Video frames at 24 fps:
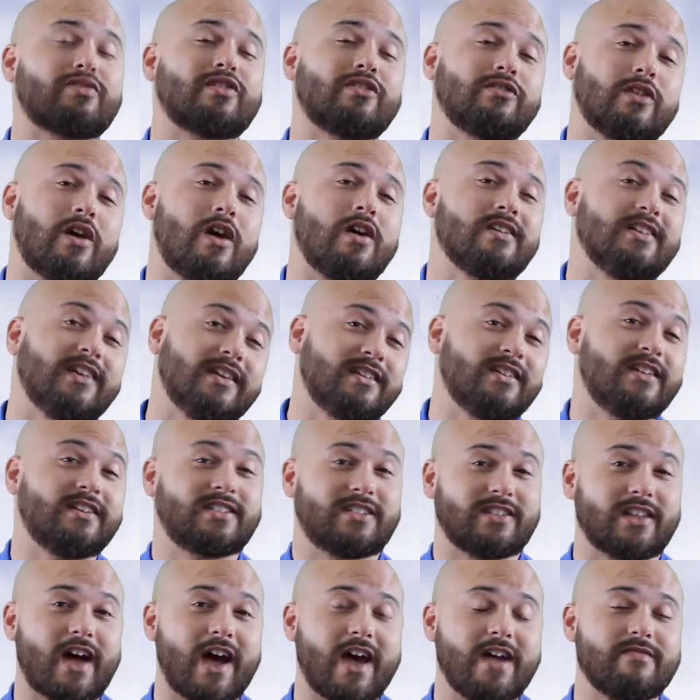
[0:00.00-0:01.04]
prolonging
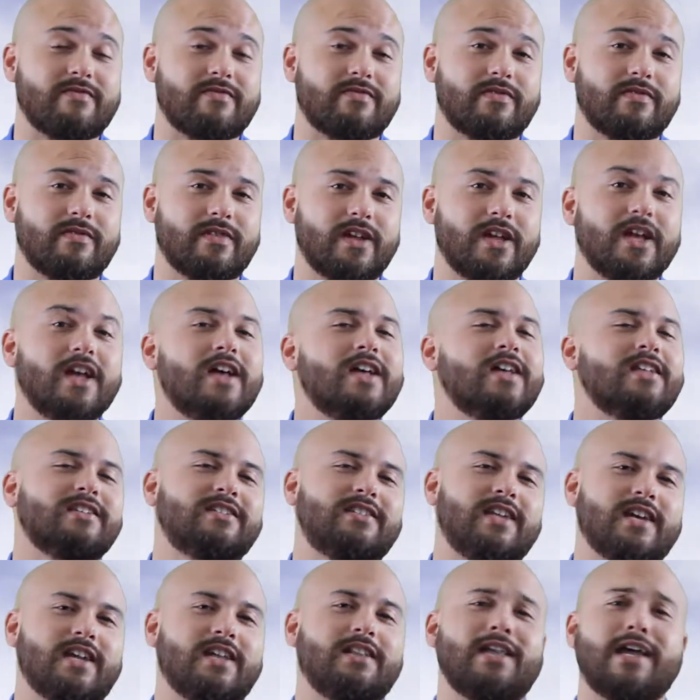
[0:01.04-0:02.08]
its life.
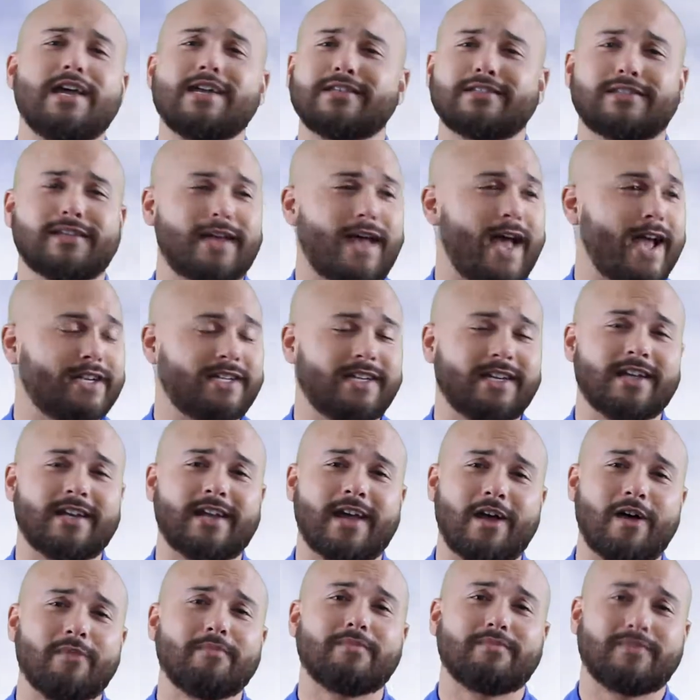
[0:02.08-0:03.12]
Second thing is actually going
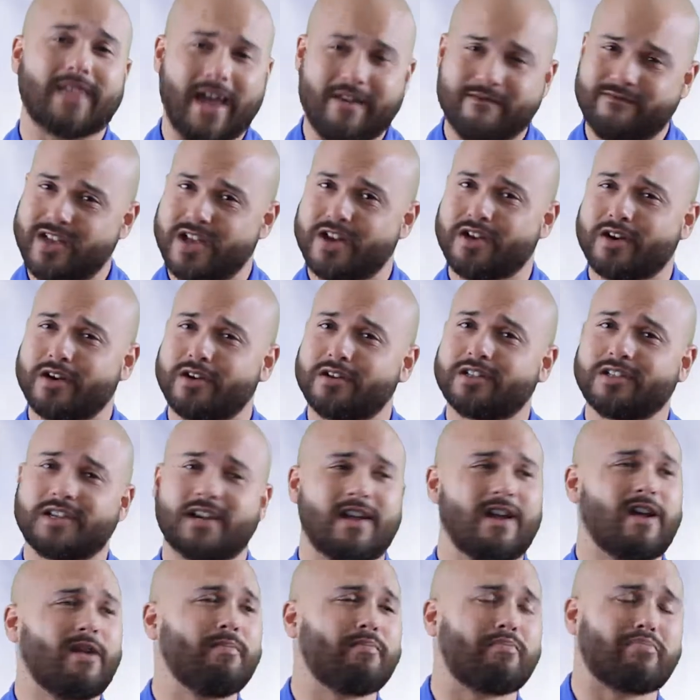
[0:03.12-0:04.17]
to help, that vinegar is
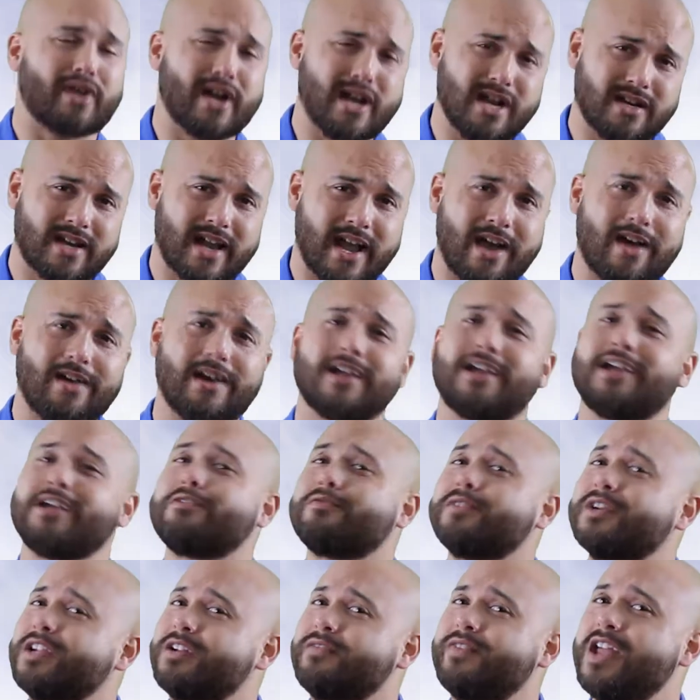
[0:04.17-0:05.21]
going to help break down and
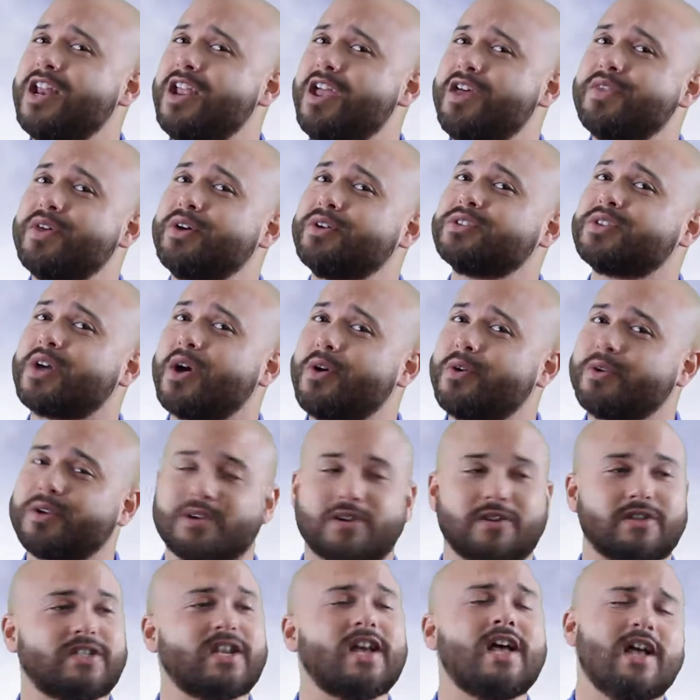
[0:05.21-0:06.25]
get rid of any of those
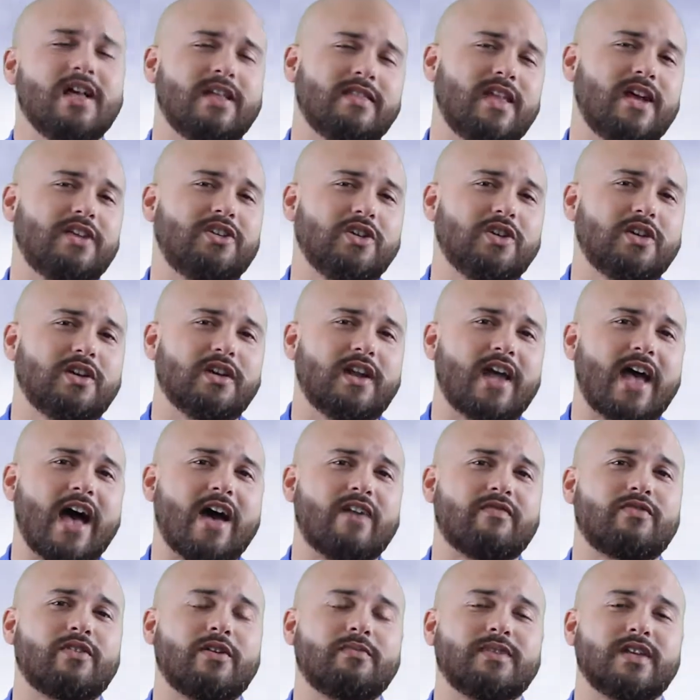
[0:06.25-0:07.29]
odors that you could
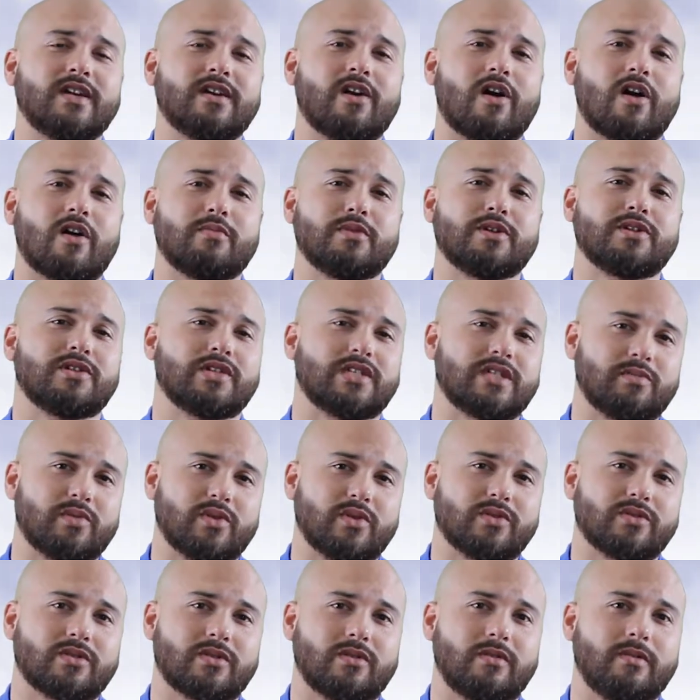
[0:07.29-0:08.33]
have from the garbage
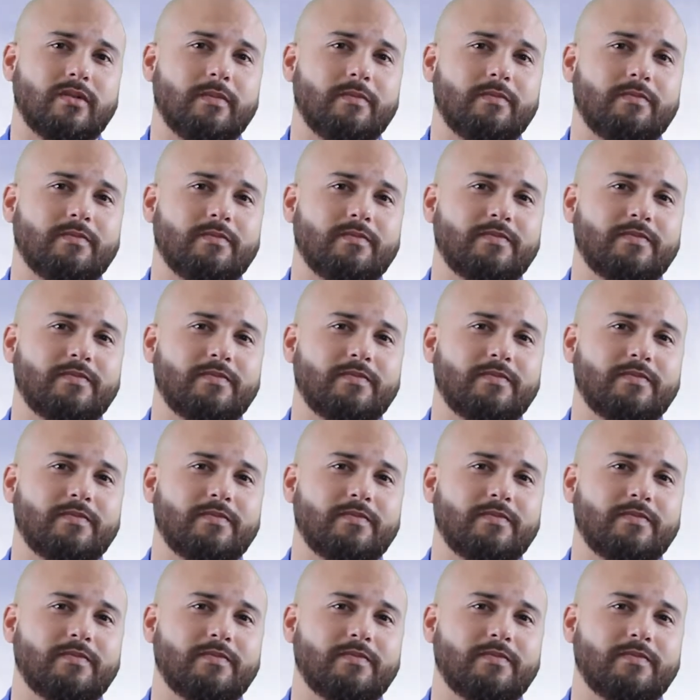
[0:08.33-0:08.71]
disposal.